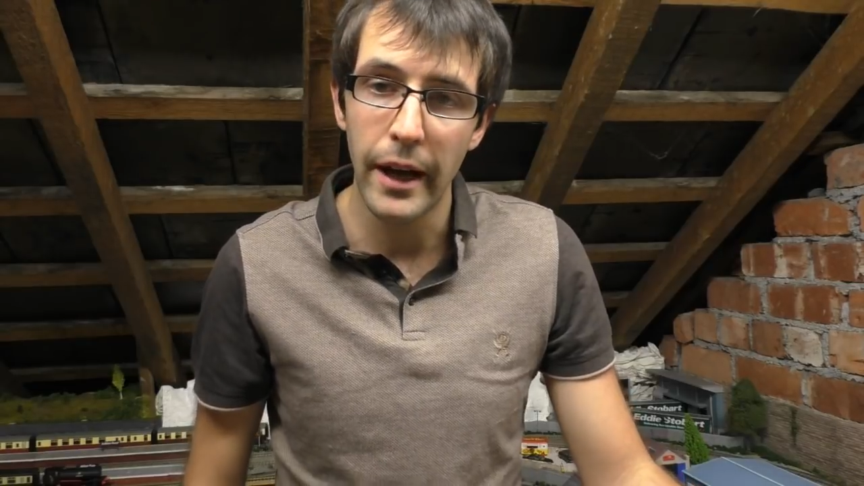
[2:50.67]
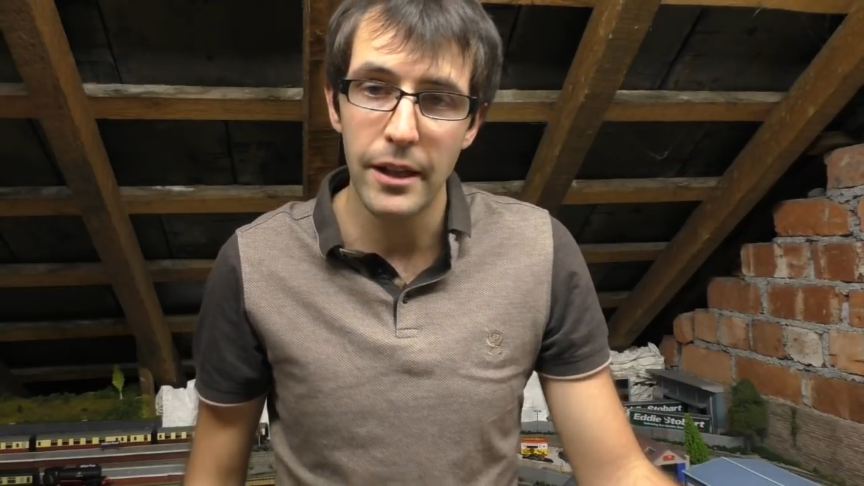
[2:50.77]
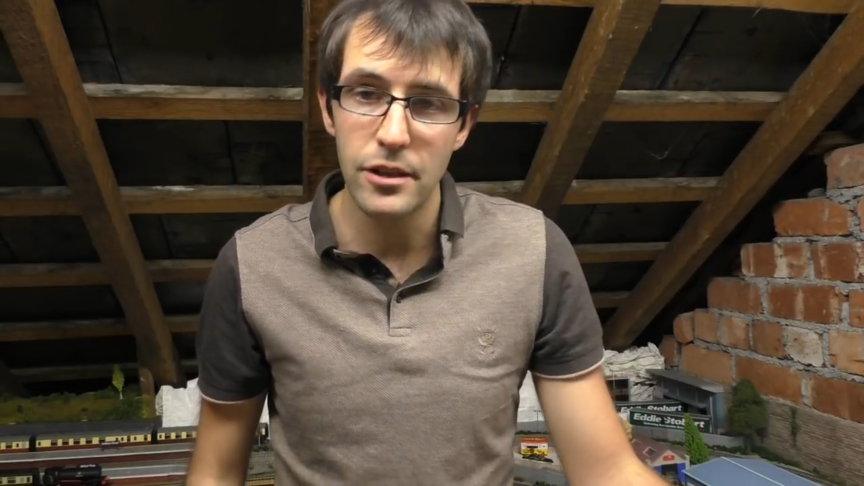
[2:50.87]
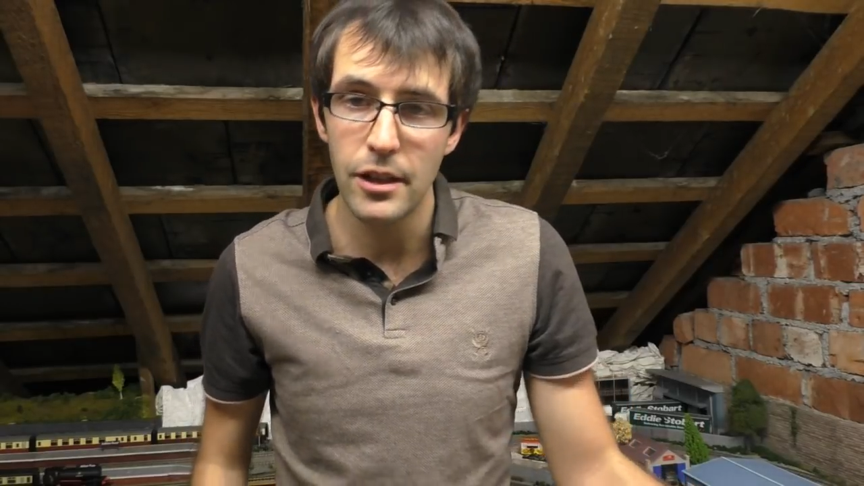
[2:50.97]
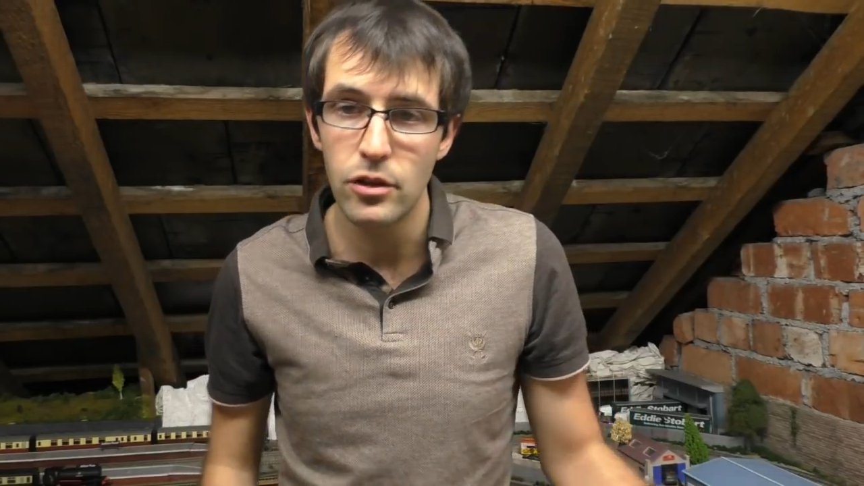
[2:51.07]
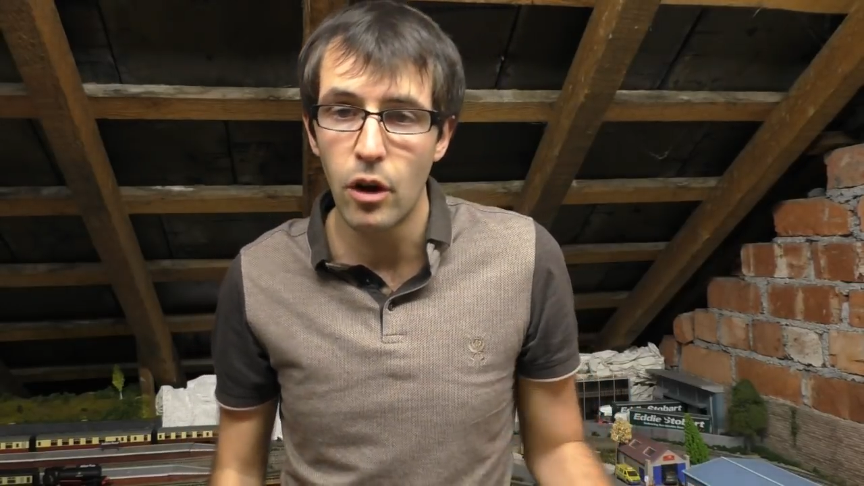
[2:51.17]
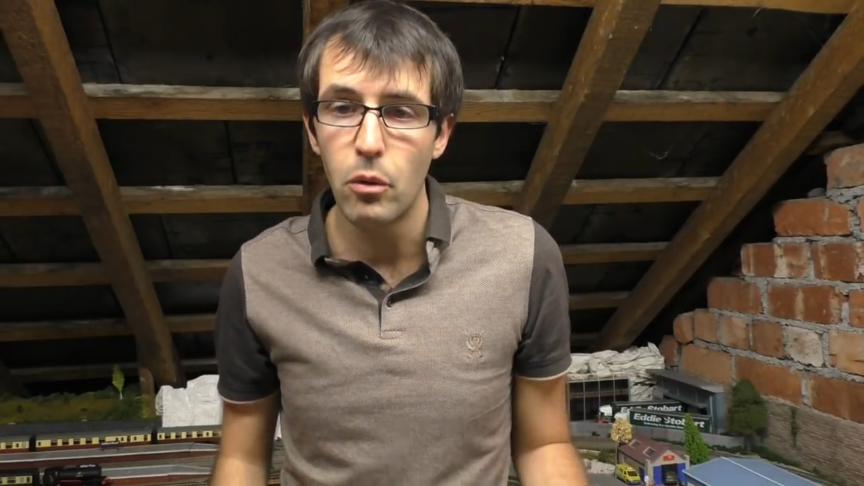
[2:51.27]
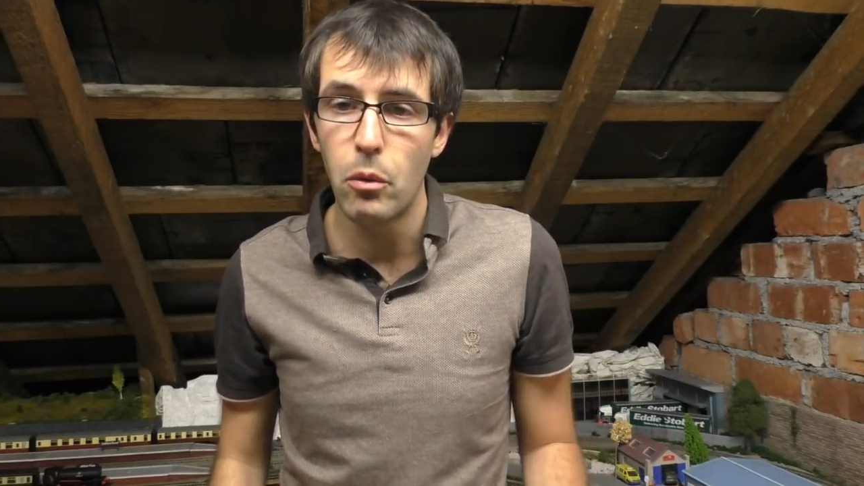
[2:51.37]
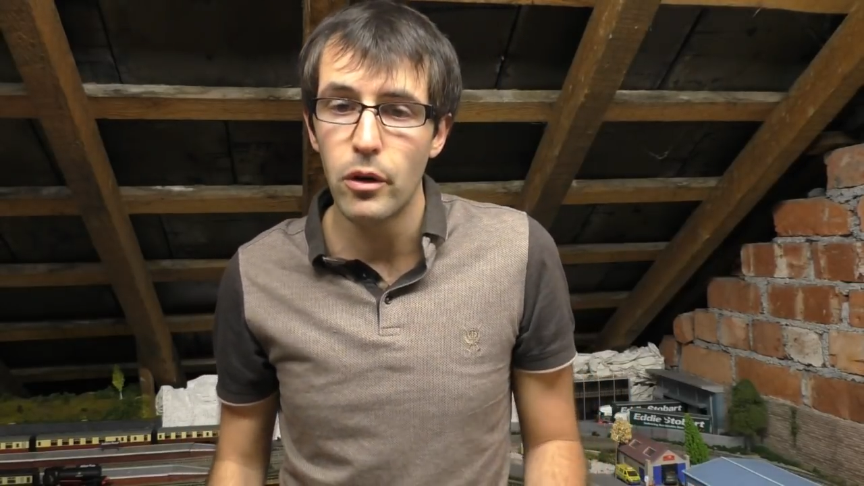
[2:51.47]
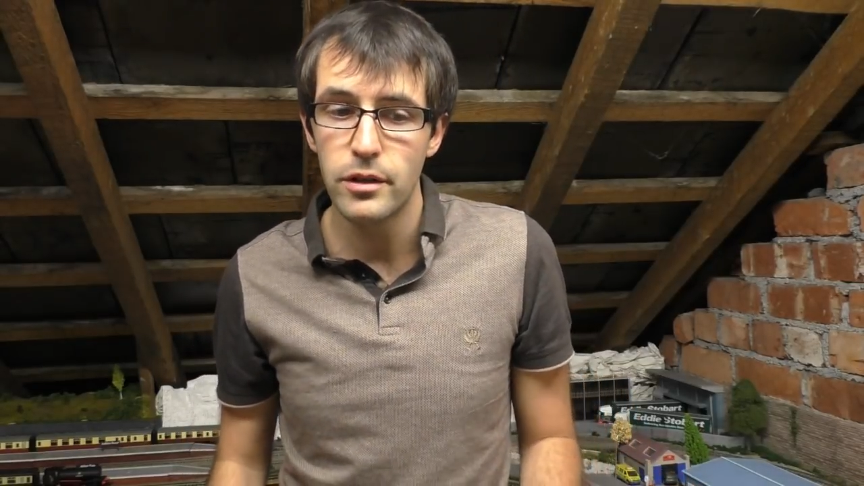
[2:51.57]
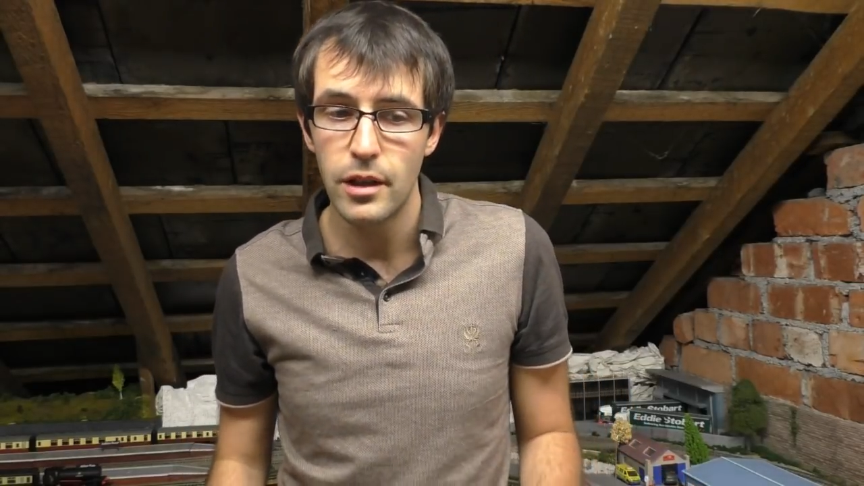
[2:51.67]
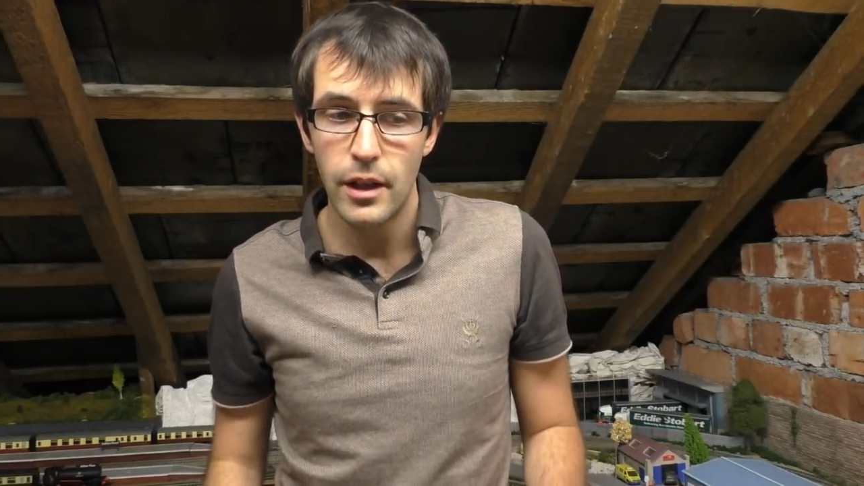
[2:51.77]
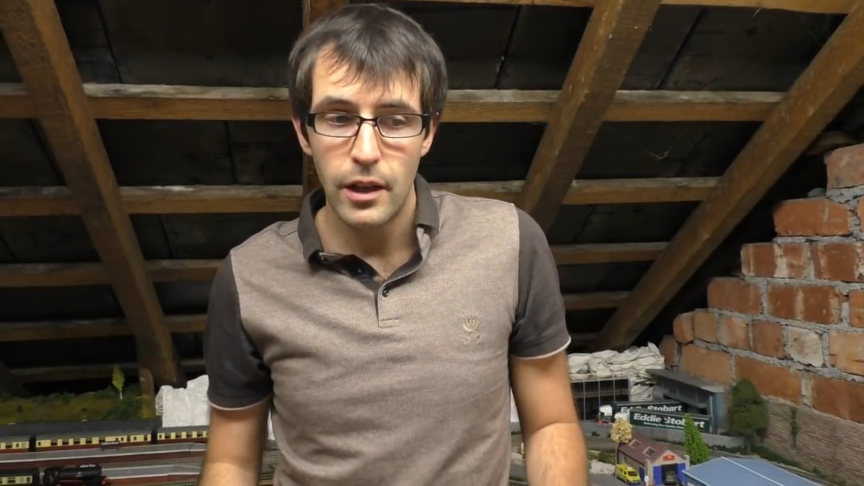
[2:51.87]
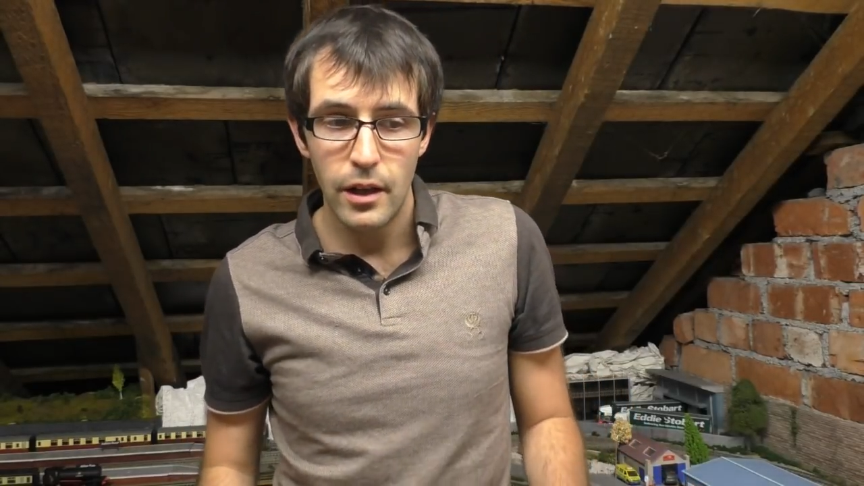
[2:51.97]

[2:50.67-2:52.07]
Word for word: I did not want